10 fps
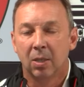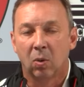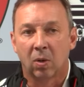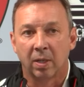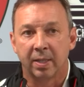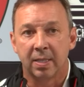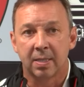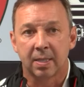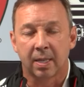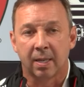or at
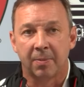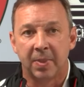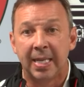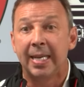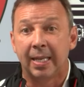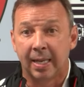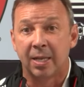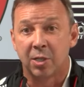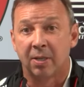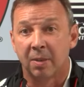least needing an
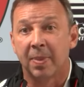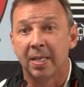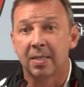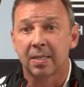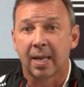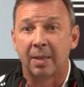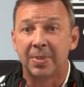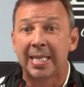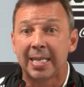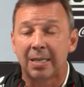engineering-based type
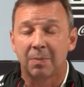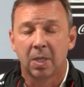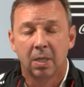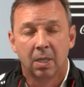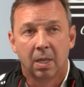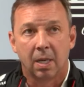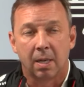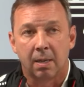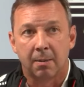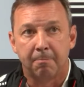team.
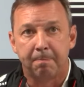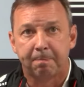The